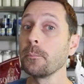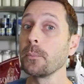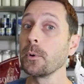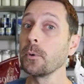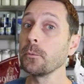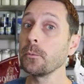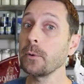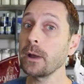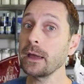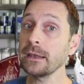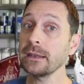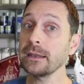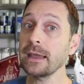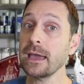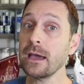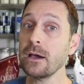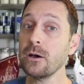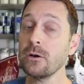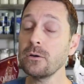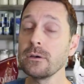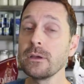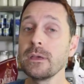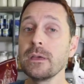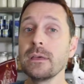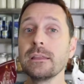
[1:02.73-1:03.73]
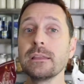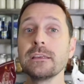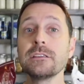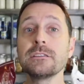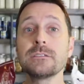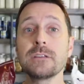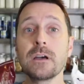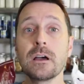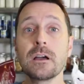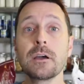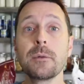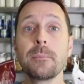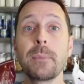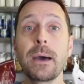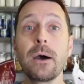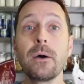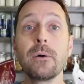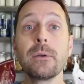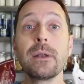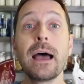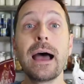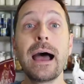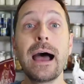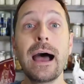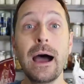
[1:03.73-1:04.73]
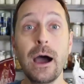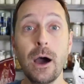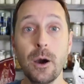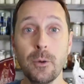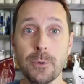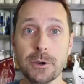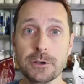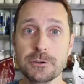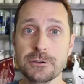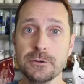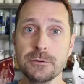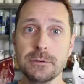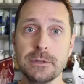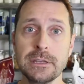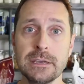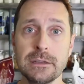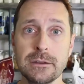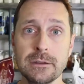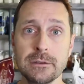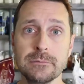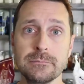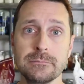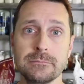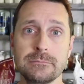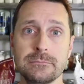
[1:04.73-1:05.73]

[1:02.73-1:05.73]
But right now, let's talk about how much you need.